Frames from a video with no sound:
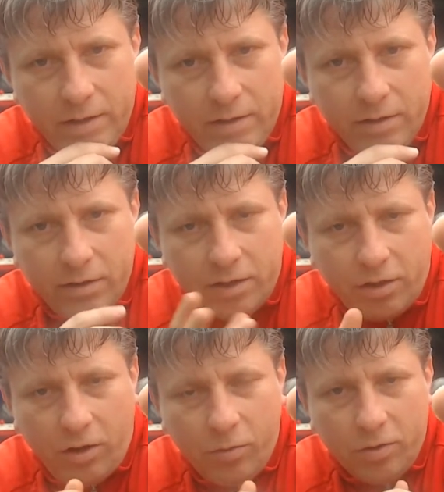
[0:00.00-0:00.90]

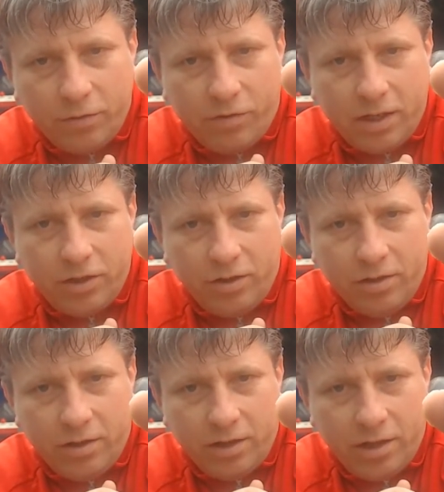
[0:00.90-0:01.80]
Star Wars franchise,
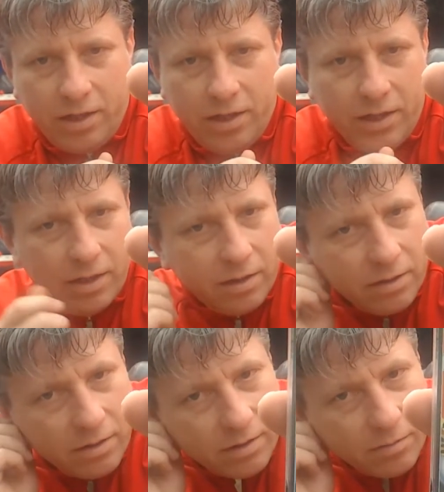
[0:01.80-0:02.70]
because I think
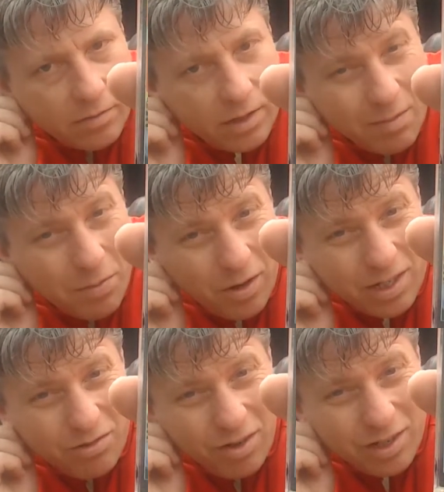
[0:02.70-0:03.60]
The Empire
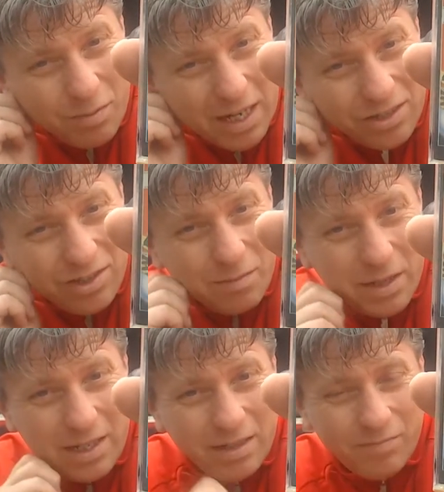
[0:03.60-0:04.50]
Strikes Back, should it
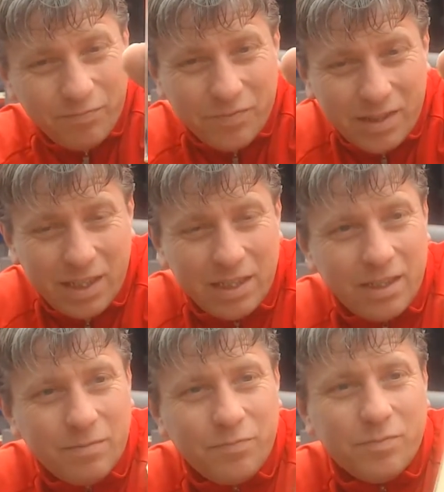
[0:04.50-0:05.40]
be? I think
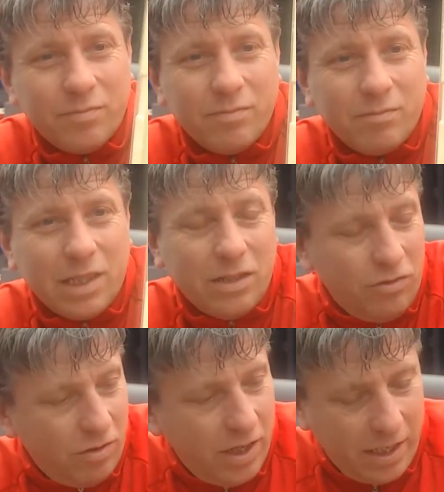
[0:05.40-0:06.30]
Mastertronic.